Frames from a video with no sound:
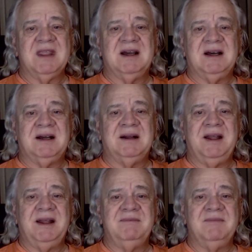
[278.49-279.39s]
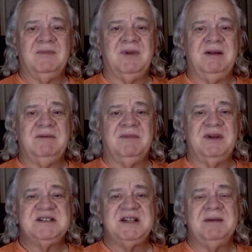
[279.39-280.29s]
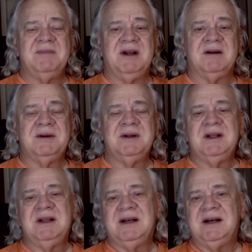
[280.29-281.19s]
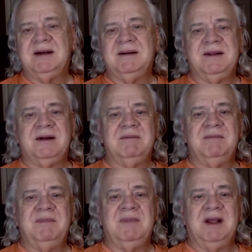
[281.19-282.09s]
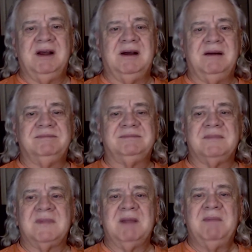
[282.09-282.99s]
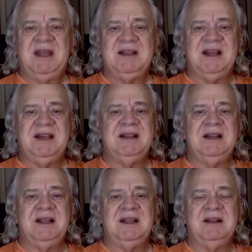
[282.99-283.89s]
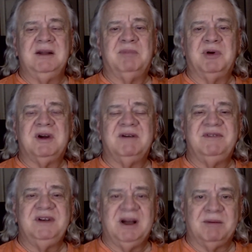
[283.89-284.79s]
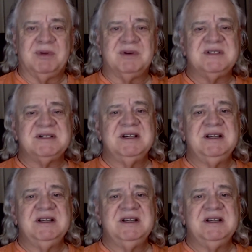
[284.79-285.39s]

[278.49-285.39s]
And we see them there. They're mandated in the book of Numbers.